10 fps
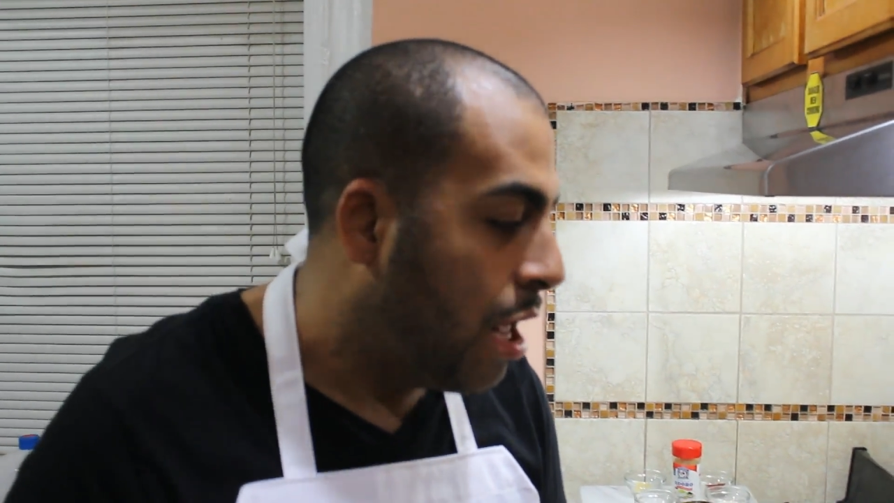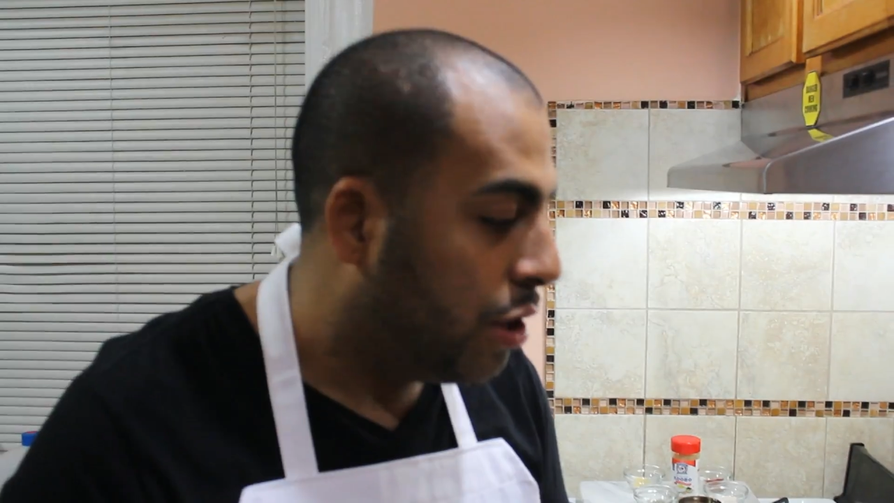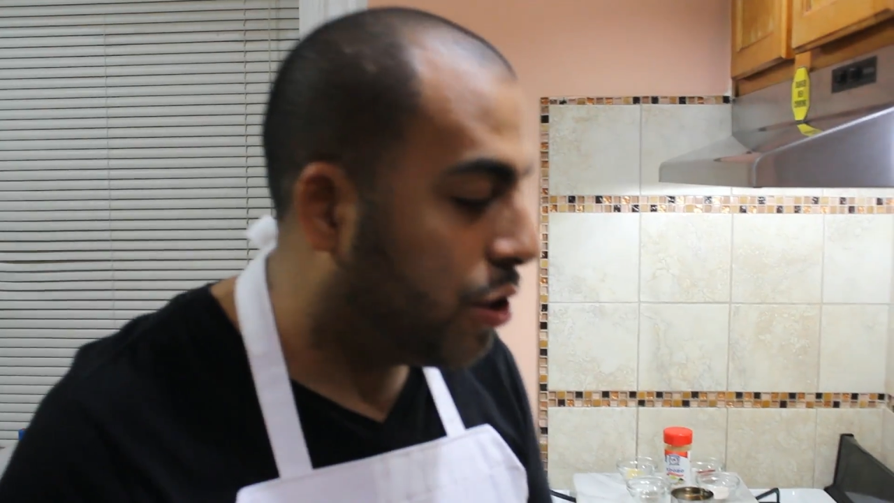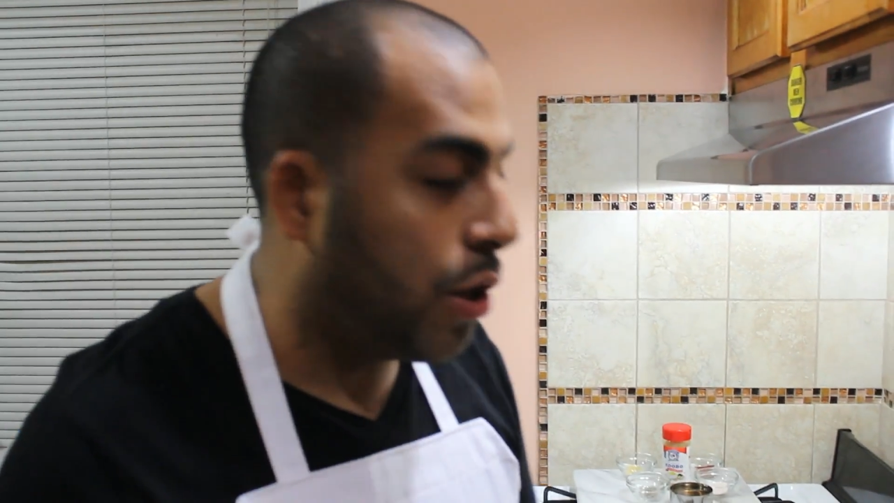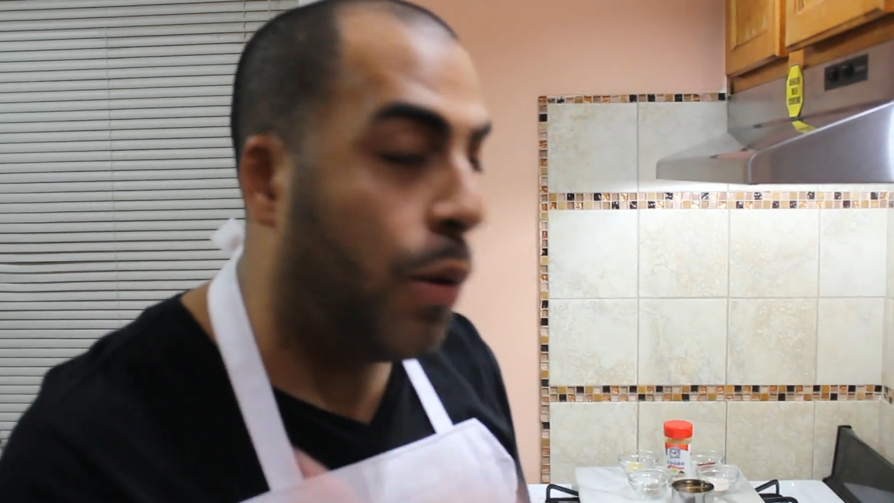
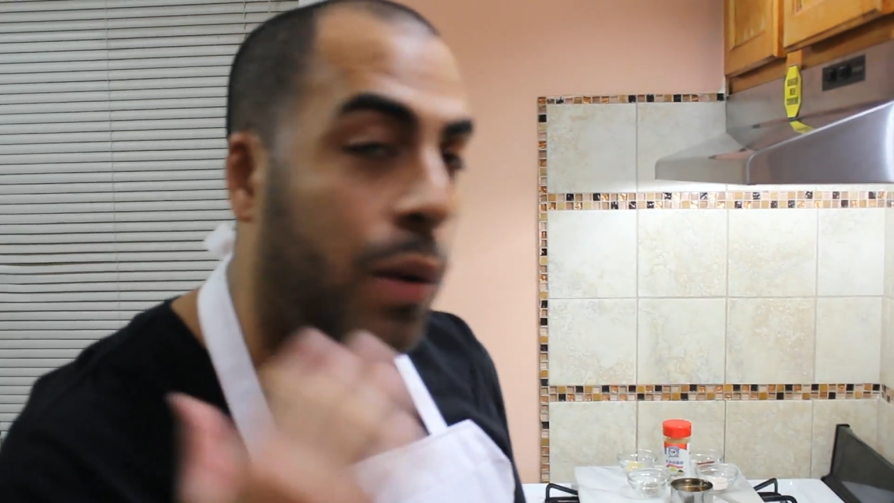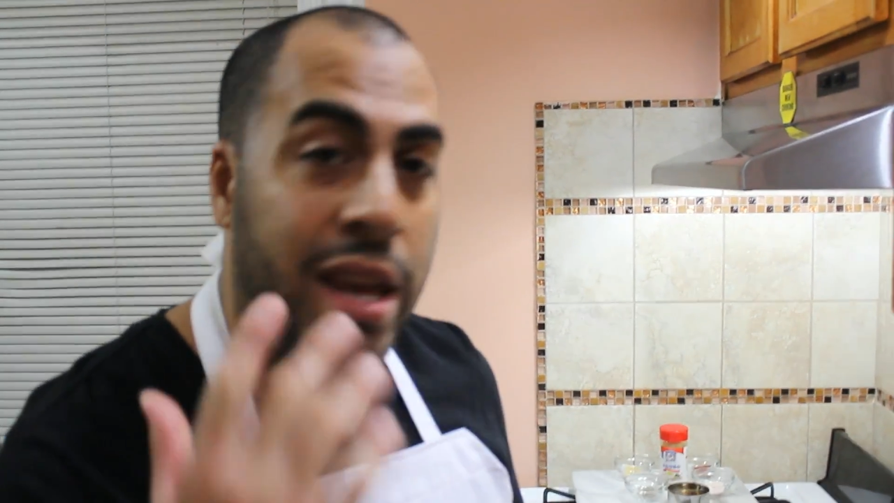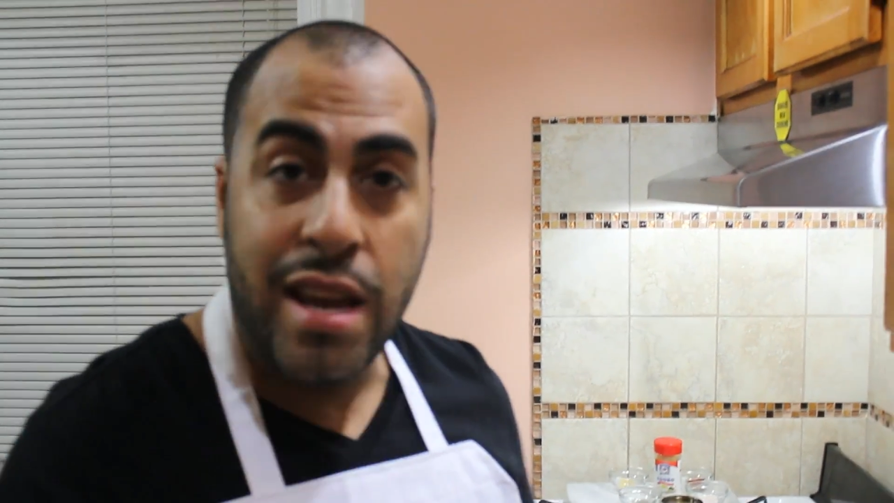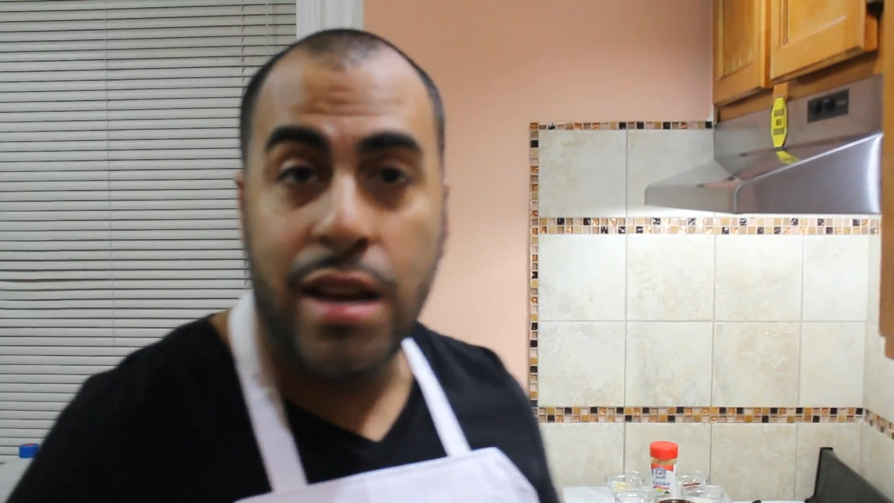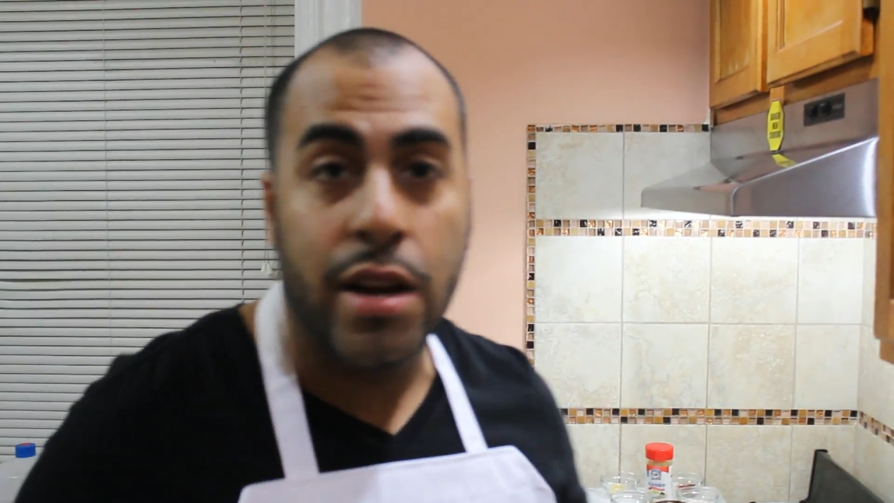So
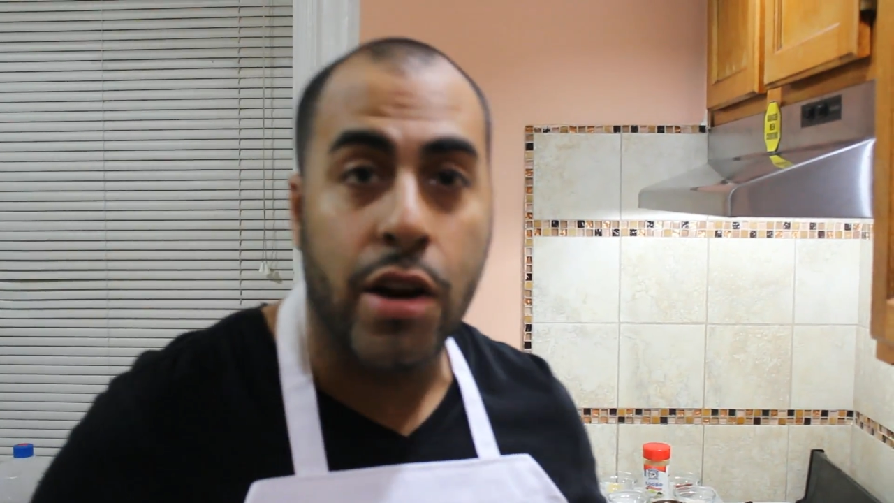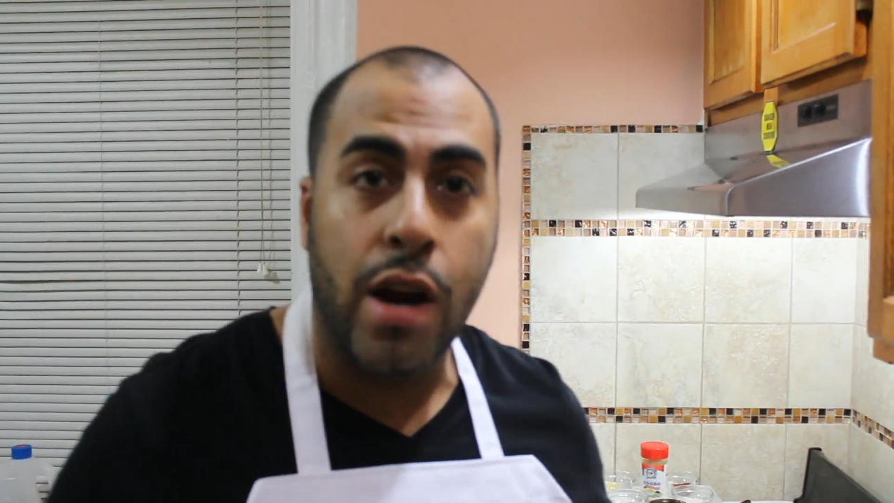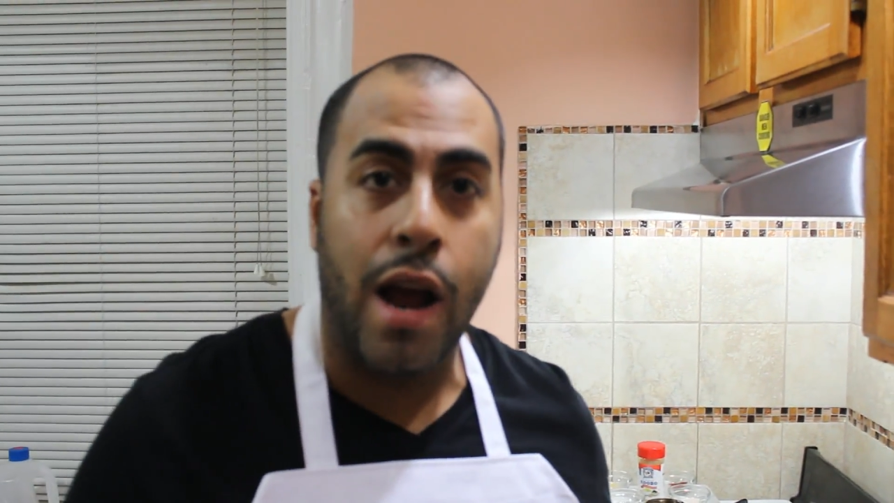here